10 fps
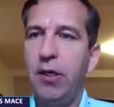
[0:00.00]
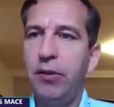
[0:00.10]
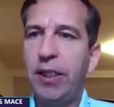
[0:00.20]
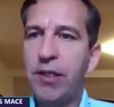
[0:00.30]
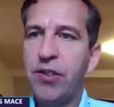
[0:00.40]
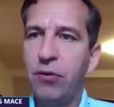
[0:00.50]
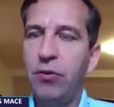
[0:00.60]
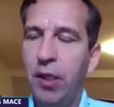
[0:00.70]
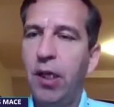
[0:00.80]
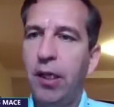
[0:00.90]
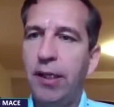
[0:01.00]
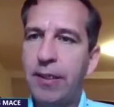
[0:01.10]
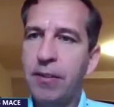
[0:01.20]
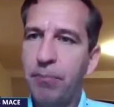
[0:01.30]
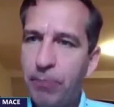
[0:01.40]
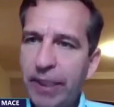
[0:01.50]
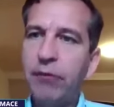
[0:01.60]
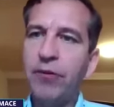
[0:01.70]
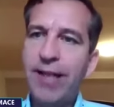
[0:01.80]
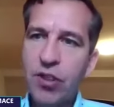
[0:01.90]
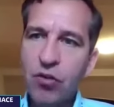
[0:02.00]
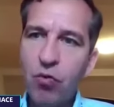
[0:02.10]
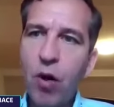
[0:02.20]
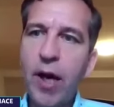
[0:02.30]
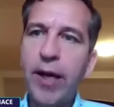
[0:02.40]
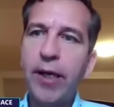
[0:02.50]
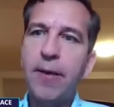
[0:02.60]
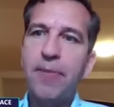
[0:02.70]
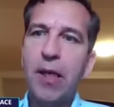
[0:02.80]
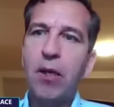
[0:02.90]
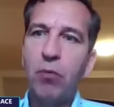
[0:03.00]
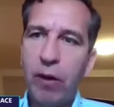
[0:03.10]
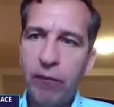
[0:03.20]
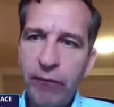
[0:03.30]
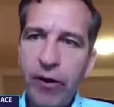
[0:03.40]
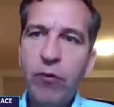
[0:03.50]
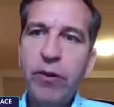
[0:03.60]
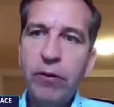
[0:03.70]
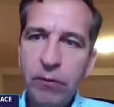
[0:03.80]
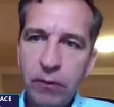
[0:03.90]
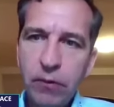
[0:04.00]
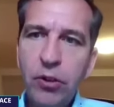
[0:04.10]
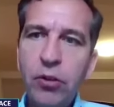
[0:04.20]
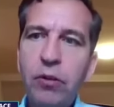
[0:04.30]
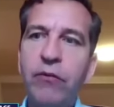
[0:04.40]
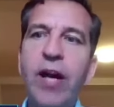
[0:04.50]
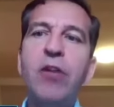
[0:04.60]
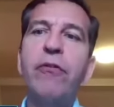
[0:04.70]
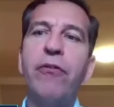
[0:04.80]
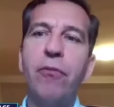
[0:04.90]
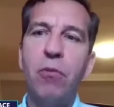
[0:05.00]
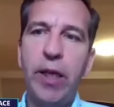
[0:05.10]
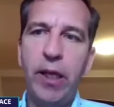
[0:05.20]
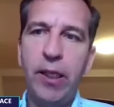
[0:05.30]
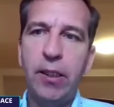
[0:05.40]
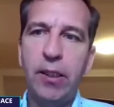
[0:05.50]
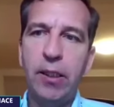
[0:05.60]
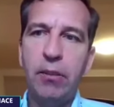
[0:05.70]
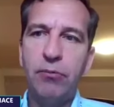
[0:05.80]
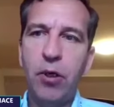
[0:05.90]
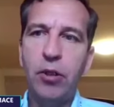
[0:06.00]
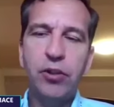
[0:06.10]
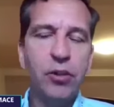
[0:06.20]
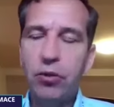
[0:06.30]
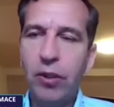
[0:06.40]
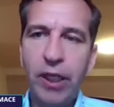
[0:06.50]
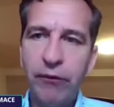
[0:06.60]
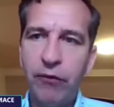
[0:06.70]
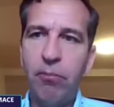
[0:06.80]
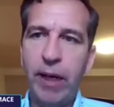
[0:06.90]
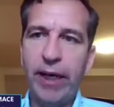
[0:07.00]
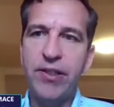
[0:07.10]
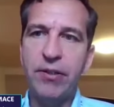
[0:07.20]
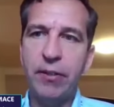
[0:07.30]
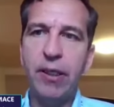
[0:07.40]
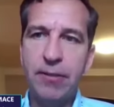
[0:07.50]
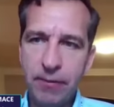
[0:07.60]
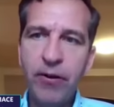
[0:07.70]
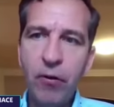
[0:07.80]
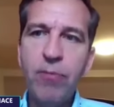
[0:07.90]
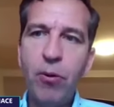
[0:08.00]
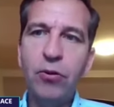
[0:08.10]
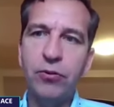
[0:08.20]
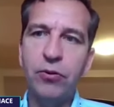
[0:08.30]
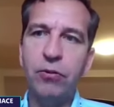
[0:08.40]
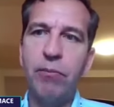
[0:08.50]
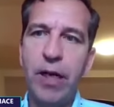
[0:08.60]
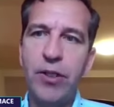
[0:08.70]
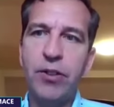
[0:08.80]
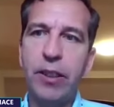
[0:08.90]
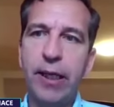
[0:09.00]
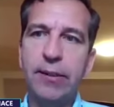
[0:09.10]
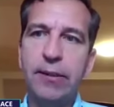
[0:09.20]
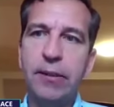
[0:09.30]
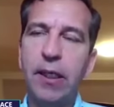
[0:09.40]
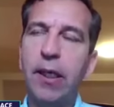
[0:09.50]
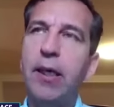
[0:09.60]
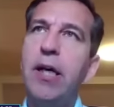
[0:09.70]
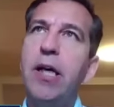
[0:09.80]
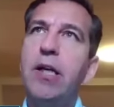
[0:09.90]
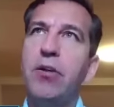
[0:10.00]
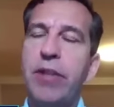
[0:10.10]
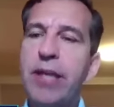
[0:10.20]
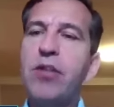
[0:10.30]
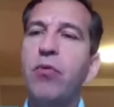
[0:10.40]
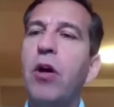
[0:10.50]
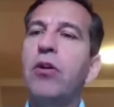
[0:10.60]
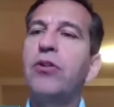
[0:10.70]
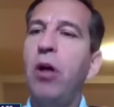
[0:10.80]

Okay, so it's a big difference. That's why we have very good value for money products, not only for bikes. Okay, it's very important to mention that. Okay, so yes, we're going to